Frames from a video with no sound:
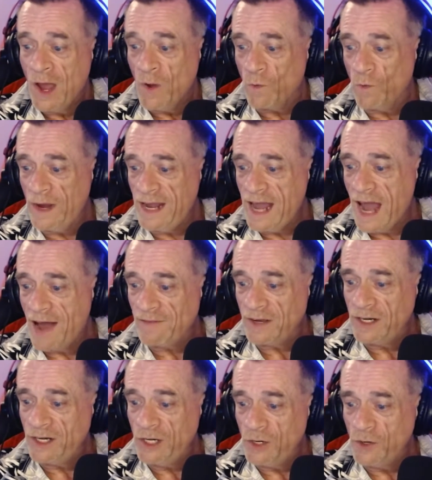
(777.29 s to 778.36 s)
we have a
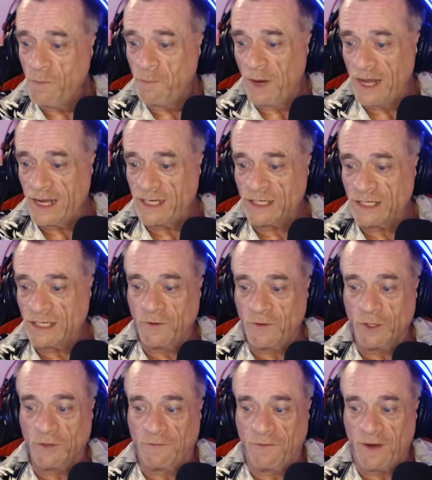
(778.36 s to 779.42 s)
new place for you
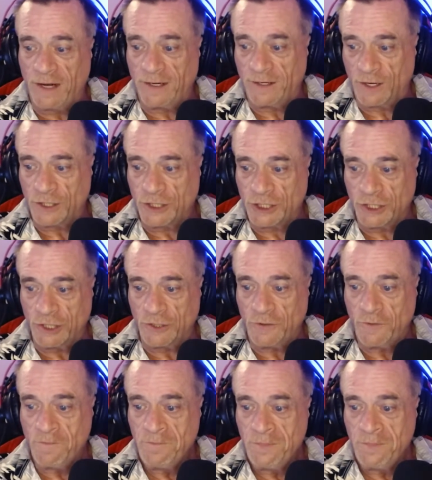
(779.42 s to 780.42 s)
to find our show